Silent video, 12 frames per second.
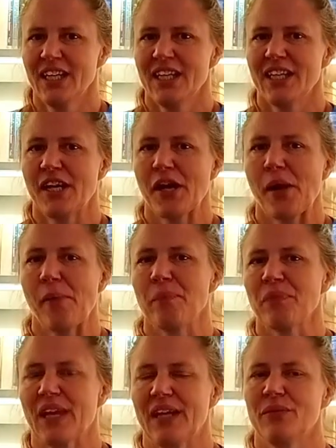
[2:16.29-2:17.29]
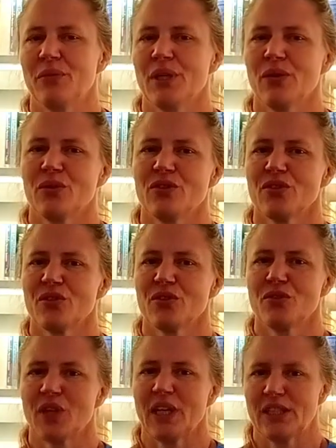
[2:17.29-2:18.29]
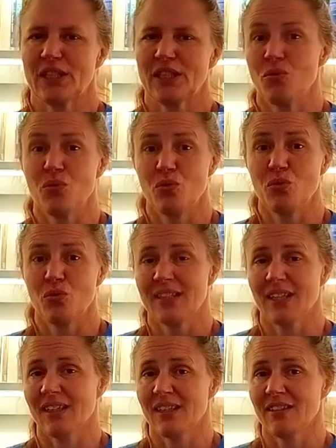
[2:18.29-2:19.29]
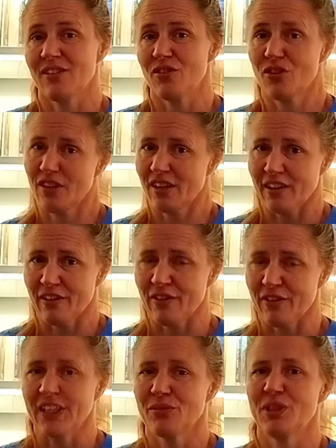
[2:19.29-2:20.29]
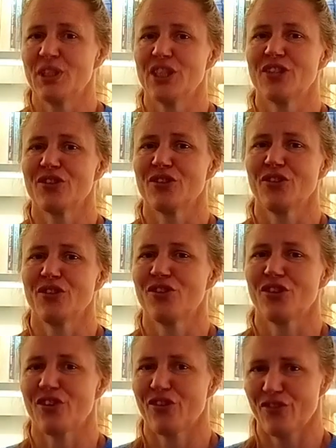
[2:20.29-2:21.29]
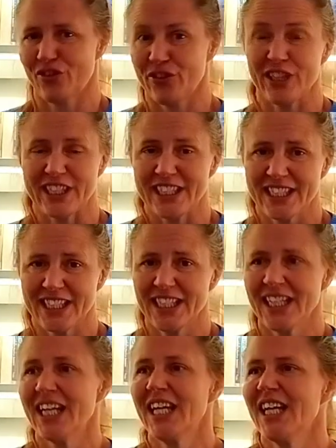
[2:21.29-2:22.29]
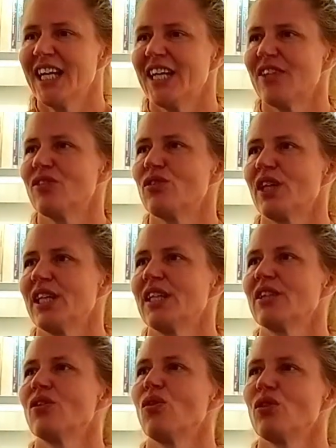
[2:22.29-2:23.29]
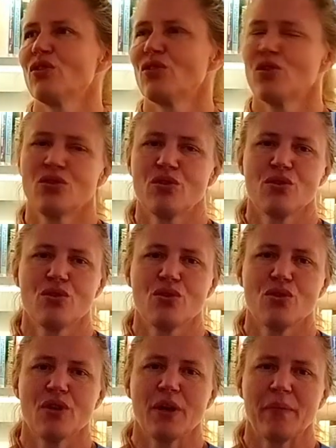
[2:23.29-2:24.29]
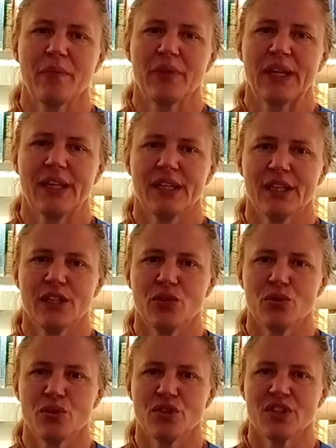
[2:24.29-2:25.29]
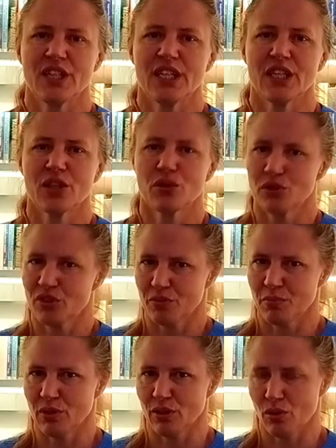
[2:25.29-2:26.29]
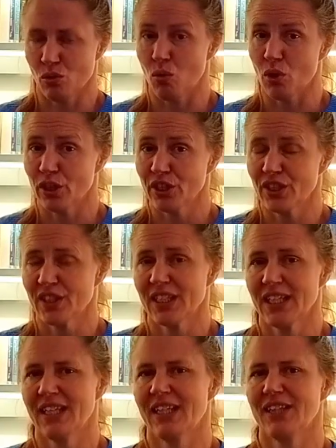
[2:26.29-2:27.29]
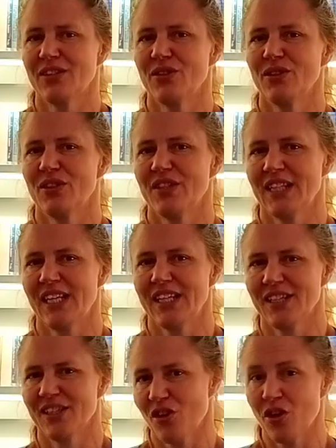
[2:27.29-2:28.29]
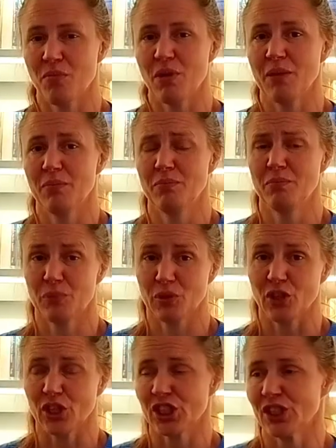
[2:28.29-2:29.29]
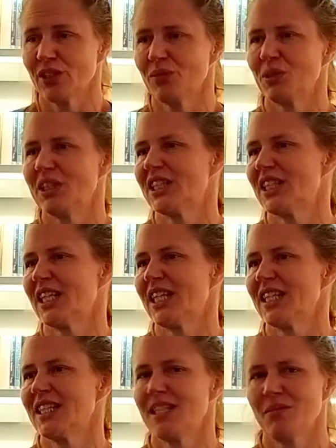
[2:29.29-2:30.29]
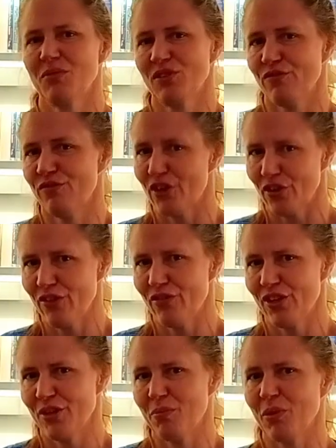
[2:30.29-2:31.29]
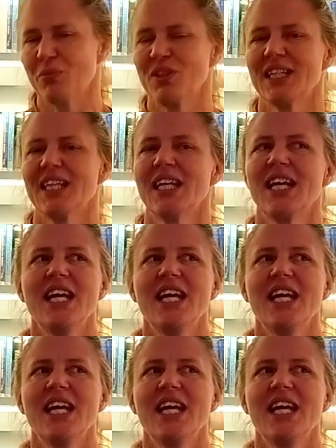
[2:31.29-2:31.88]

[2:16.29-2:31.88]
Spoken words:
and we also try to recycle graphite, which is not very easy, and trying also to use crucible quartz to silicon carbide production, which seems very, very promising.